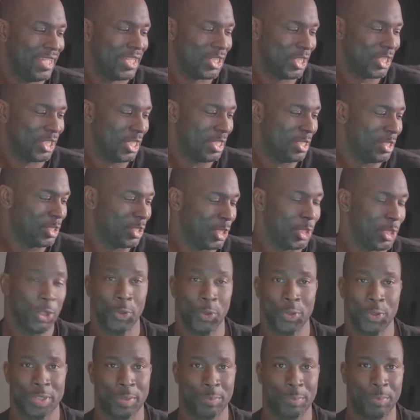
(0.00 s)
she she
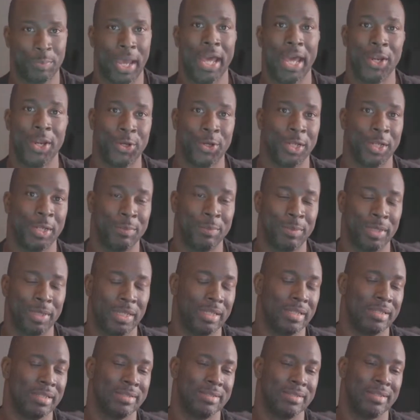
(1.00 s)
noticed a pattern in me
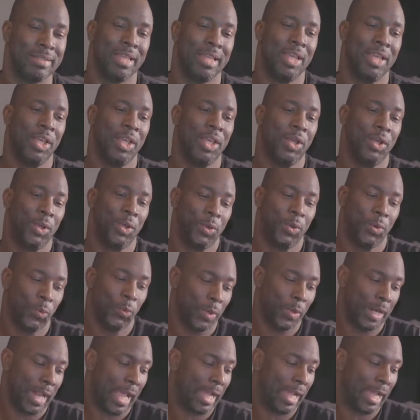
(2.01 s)
is
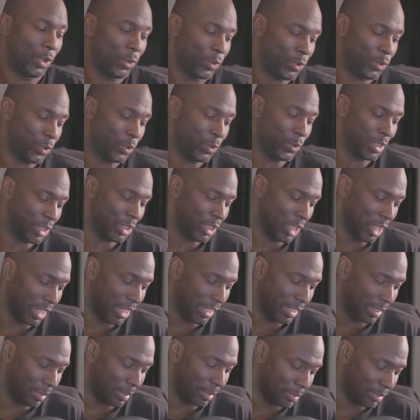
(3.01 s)
when I go to a
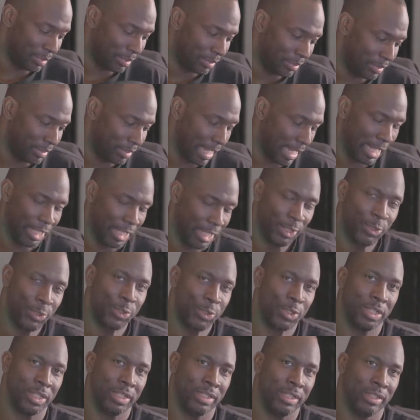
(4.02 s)
job, I
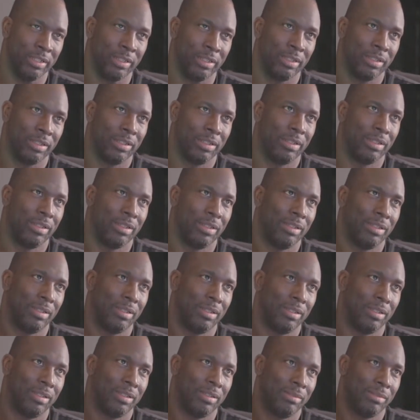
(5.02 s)
usually
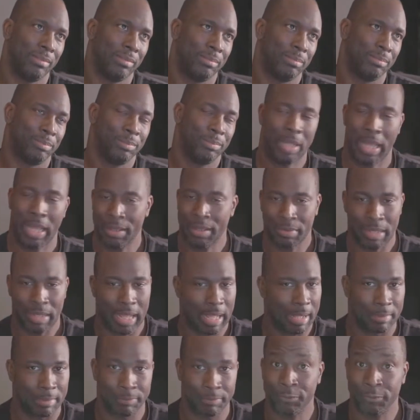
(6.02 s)
I,
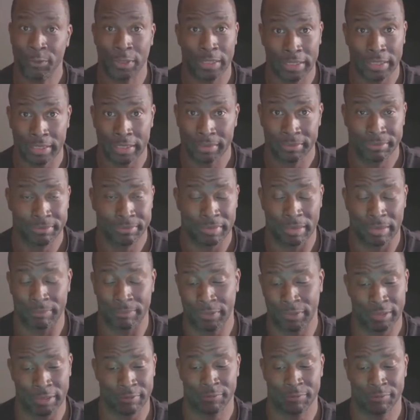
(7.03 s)
am friendly. I'm
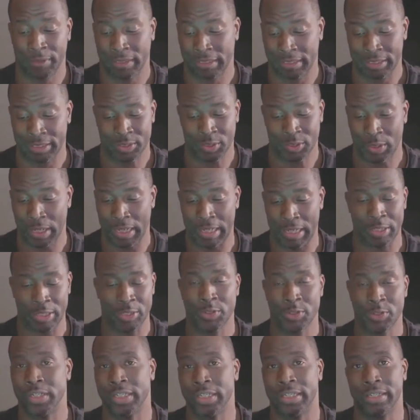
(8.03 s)
very friendly, so I
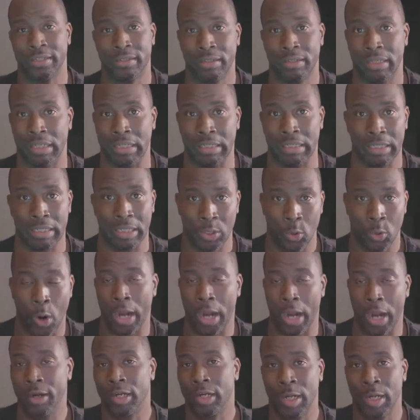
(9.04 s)
usually uh,
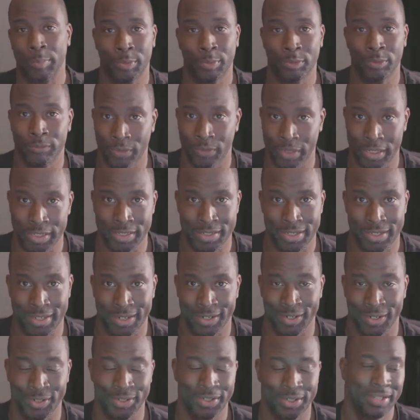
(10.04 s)
acquire a couple friends
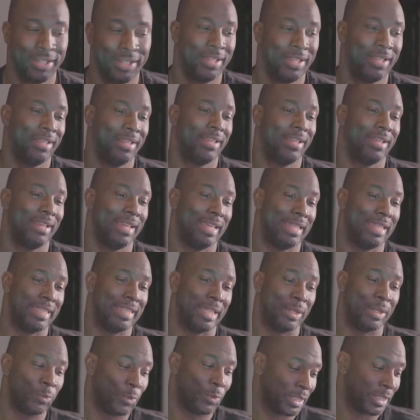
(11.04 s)
there, and
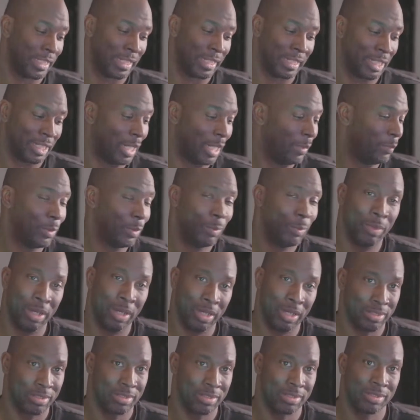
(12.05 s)
then within a couple
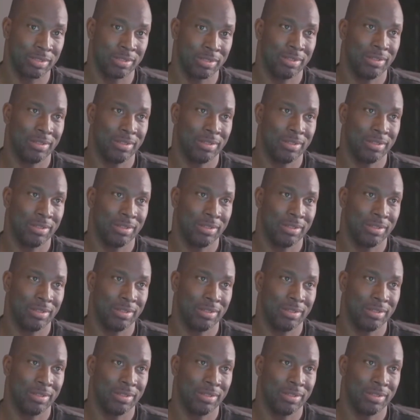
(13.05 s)
months,